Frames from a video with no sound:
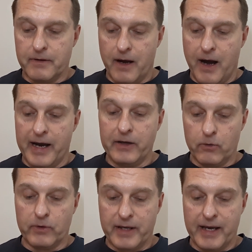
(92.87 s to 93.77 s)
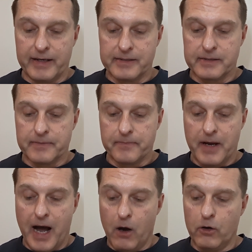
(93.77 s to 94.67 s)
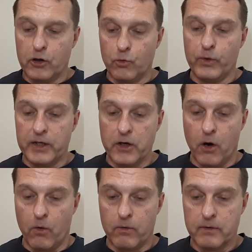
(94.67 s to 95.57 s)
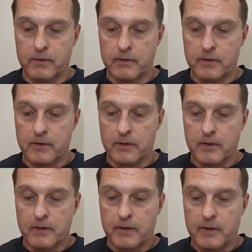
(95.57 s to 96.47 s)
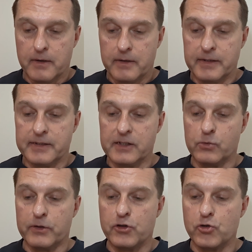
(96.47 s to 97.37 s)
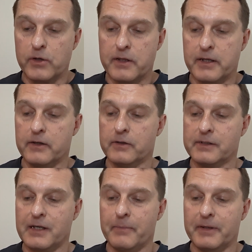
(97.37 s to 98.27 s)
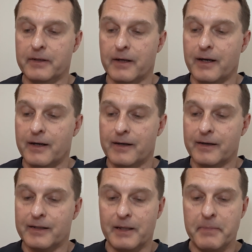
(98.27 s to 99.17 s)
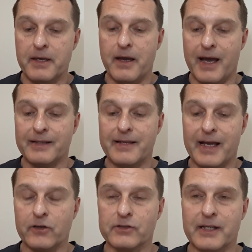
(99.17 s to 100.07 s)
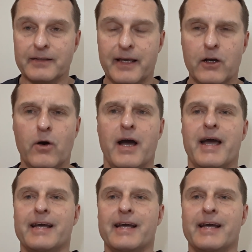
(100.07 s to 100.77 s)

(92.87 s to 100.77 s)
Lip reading: I don't get is, how could we know? This is with Judith Hill, Simon Clemmy, and Daniel Santiago.